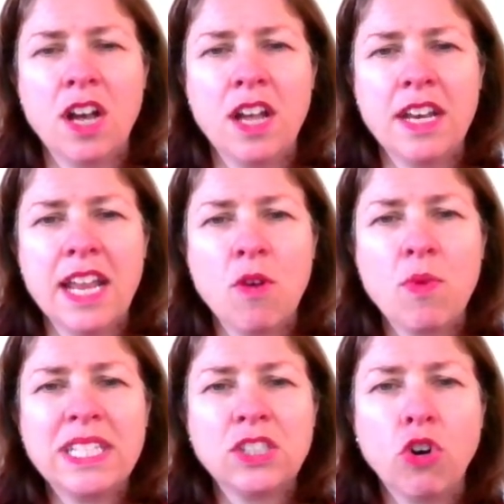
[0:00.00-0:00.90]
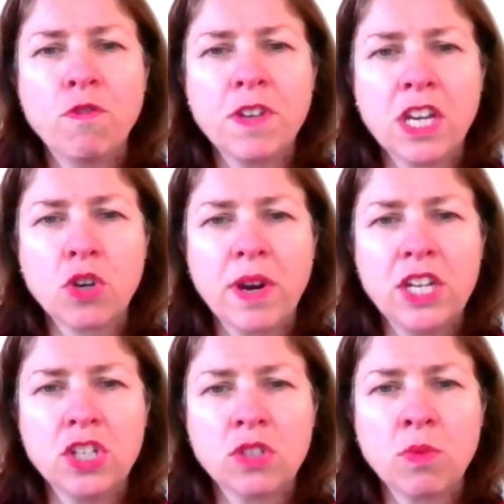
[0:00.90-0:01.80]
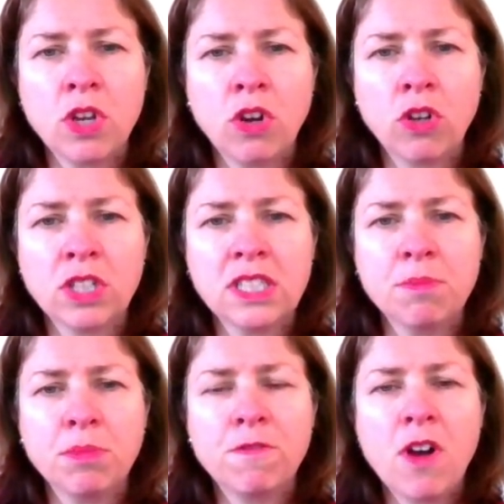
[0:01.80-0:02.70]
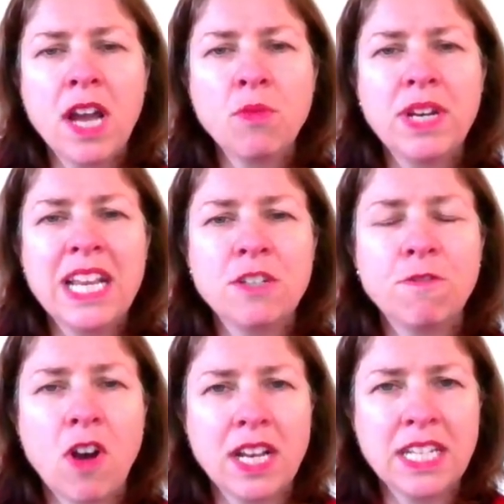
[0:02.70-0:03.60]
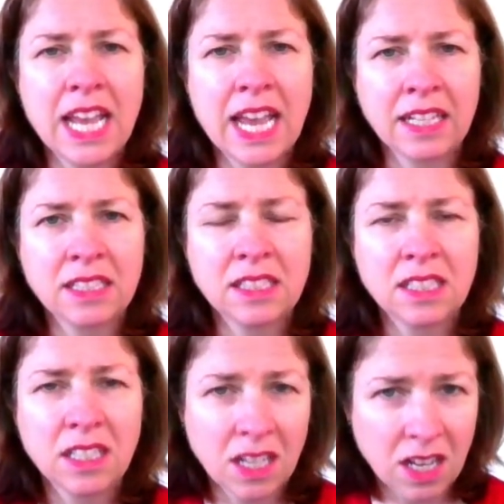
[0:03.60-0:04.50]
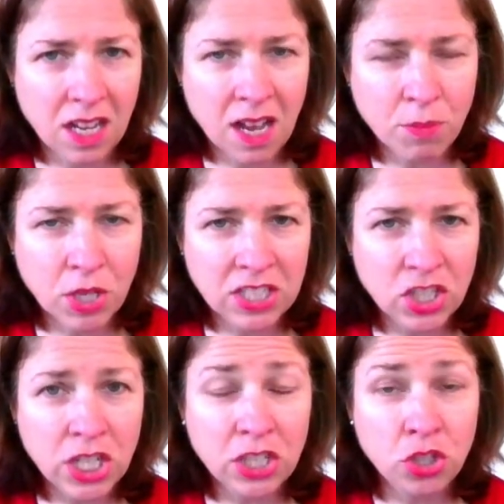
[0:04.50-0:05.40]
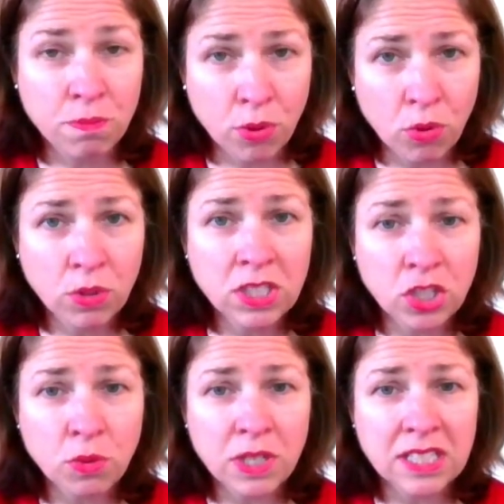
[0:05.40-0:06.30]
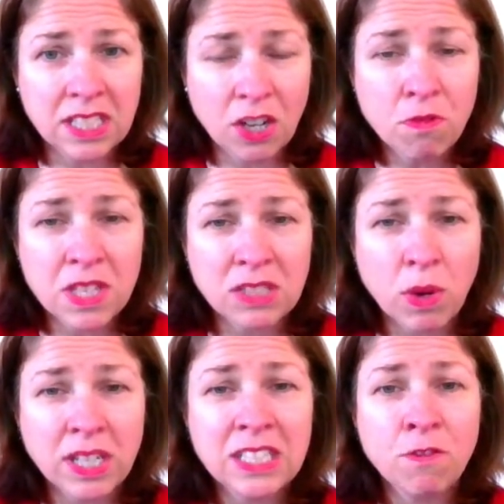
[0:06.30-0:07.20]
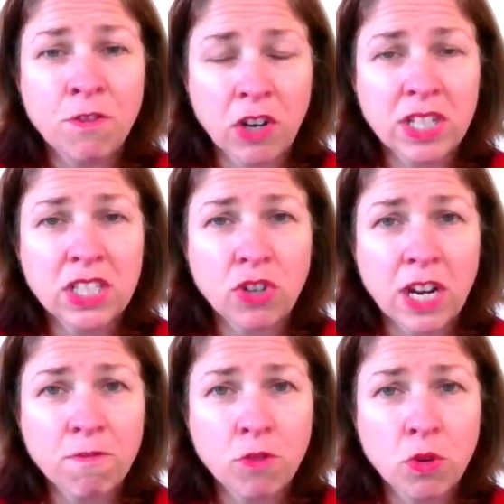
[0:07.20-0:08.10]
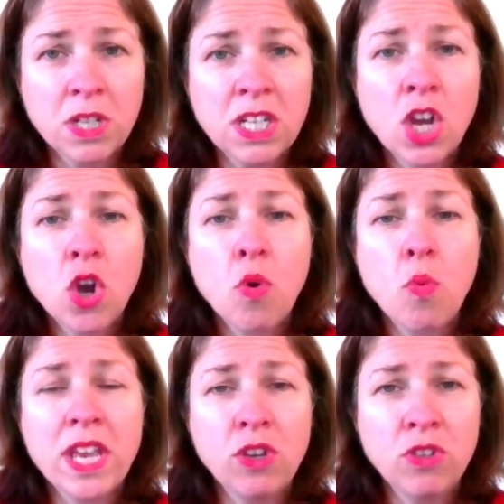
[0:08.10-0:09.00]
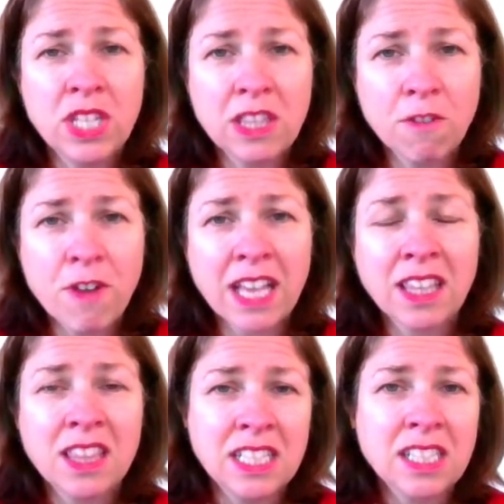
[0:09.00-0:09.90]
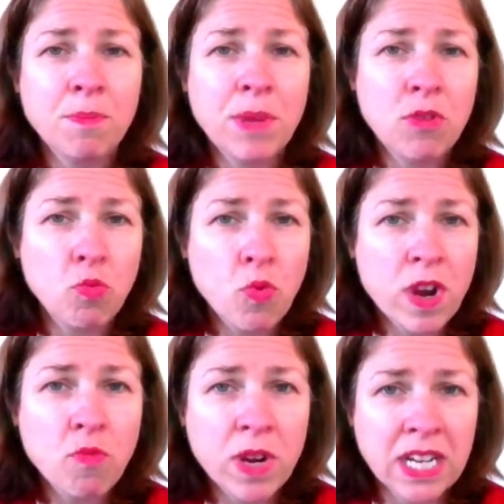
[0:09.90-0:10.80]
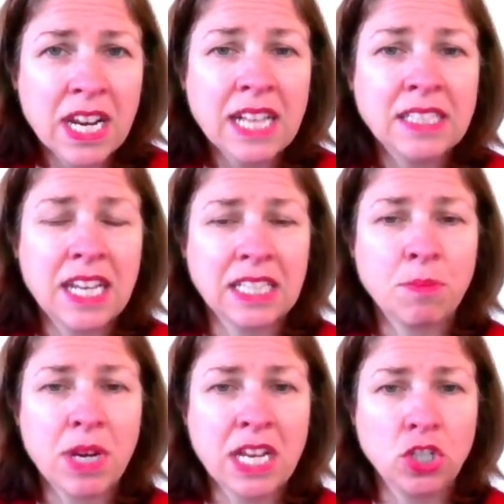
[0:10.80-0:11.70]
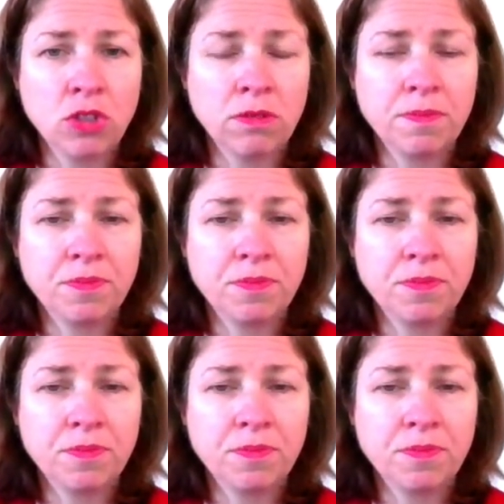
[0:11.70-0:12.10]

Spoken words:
Now we're solving equations. We're no longer simplifying. We need to find x. I'm going to suggest you pause and do it yourself. This one is very straightforward. We're using the fact that this can be rewritten as an exponential.